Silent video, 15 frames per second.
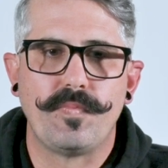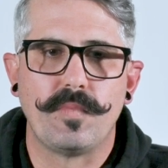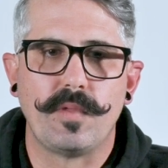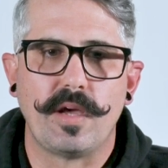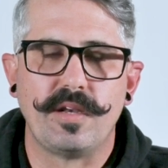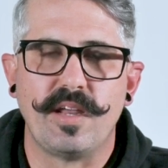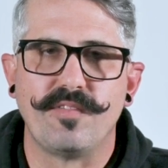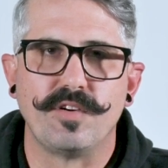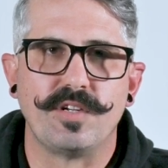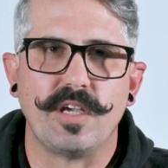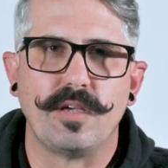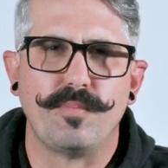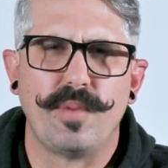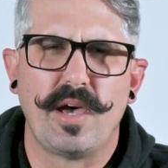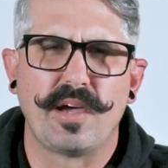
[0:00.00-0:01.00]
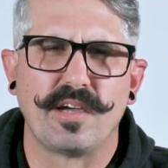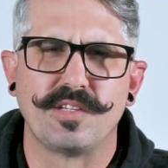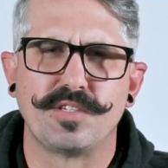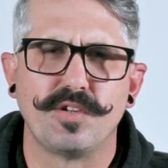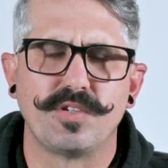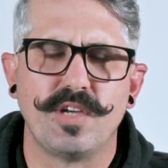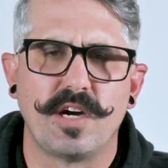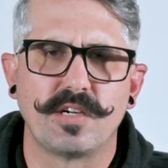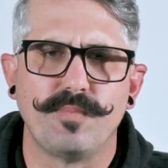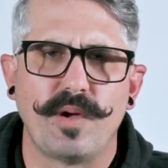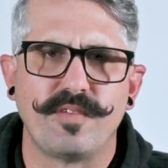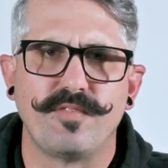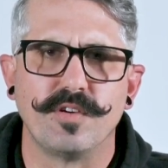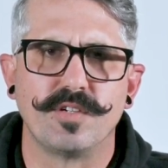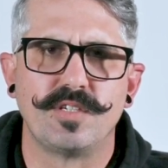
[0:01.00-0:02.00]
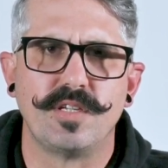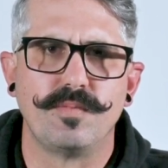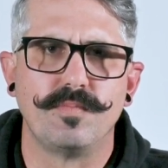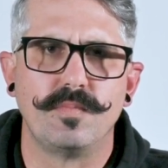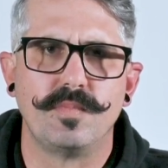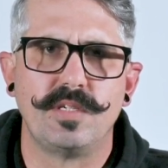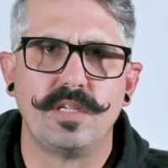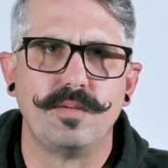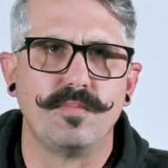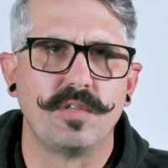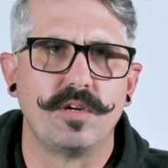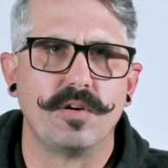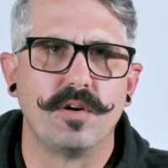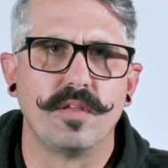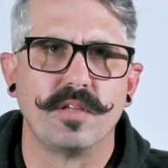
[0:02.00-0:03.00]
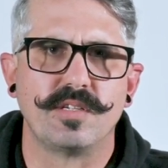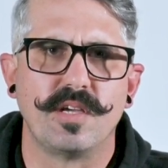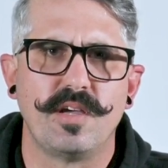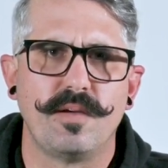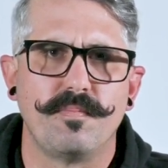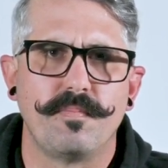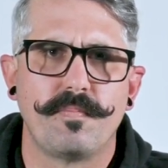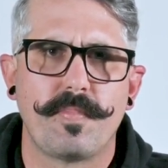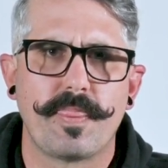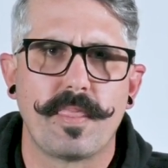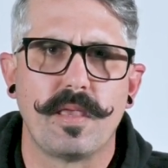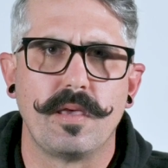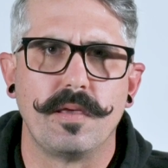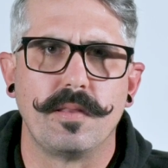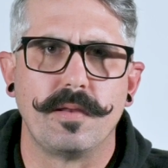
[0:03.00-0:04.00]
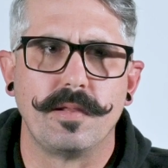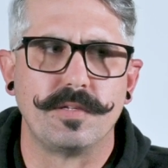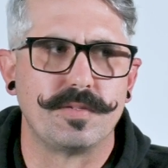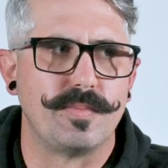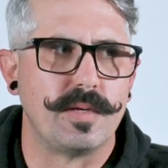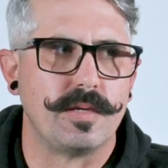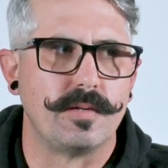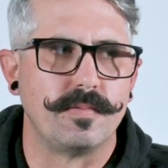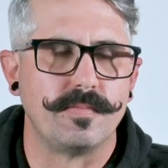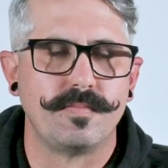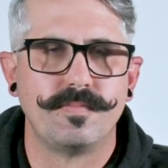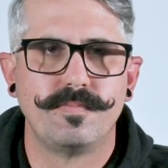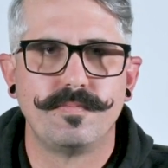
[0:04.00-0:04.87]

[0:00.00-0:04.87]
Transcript: I'd never take it back. I still talk to my first team leader all the time, and it's been